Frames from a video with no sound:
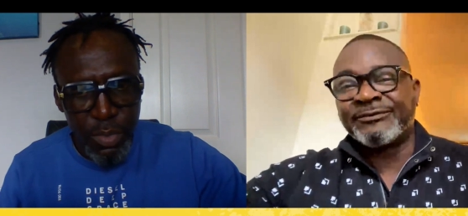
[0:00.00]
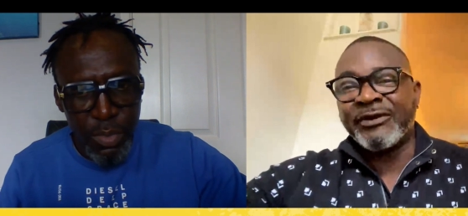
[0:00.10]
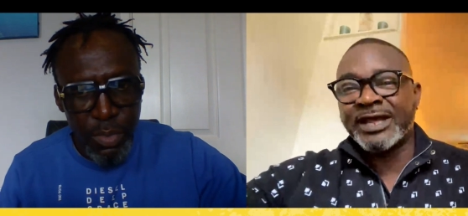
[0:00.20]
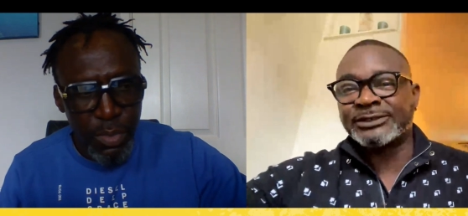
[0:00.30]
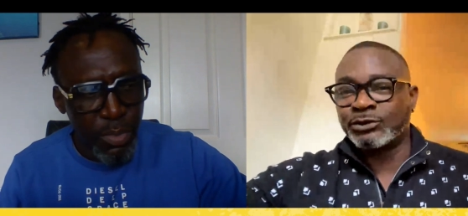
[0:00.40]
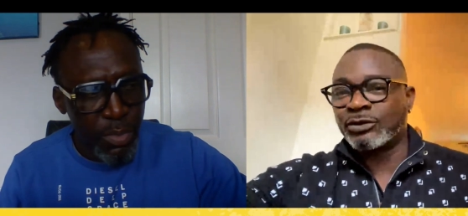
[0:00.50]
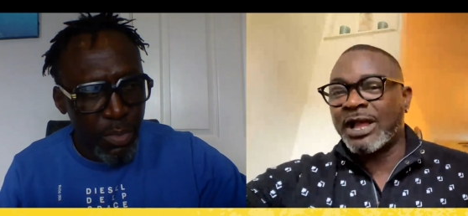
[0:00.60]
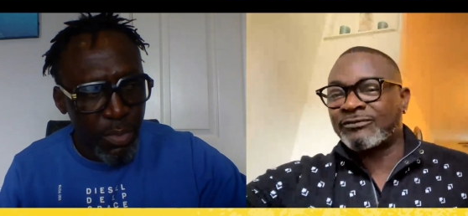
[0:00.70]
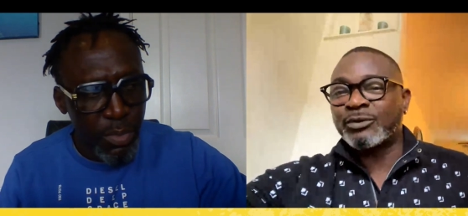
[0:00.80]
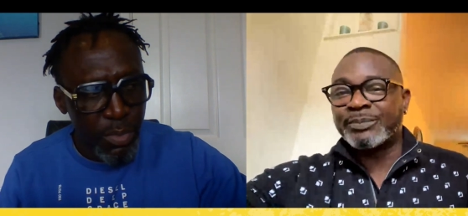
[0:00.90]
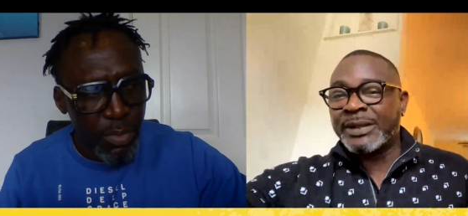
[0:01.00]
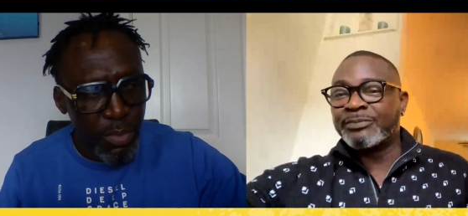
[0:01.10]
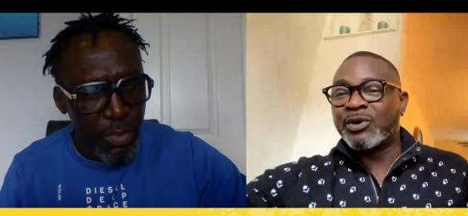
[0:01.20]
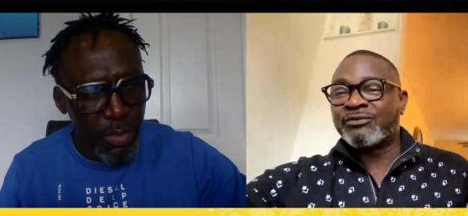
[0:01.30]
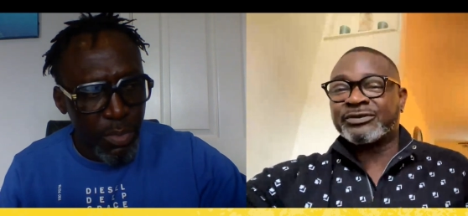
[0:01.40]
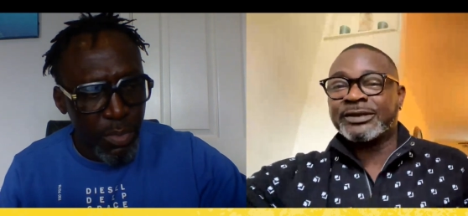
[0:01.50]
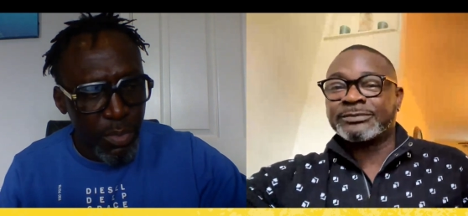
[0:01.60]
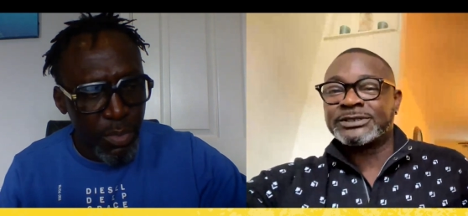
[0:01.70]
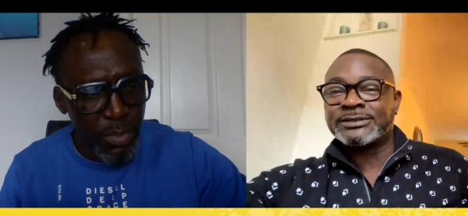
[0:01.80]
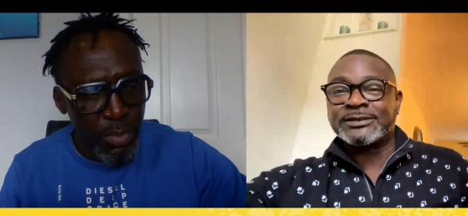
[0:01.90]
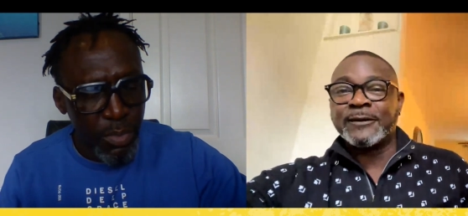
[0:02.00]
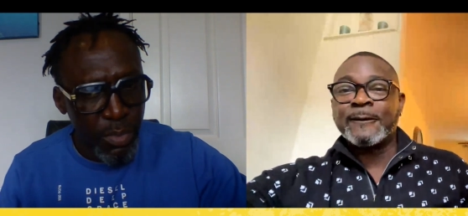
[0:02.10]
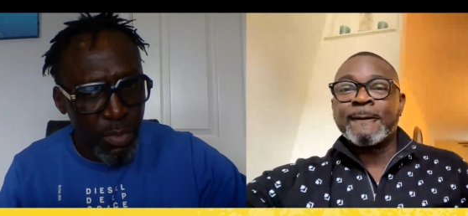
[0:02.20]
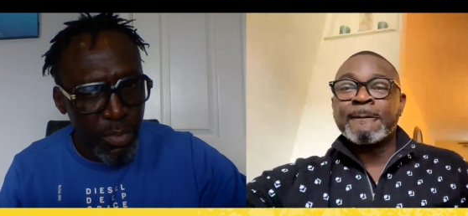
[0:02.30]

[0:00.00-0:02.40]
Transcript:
Speaker 1: defense, you will have to blame both teams, you know.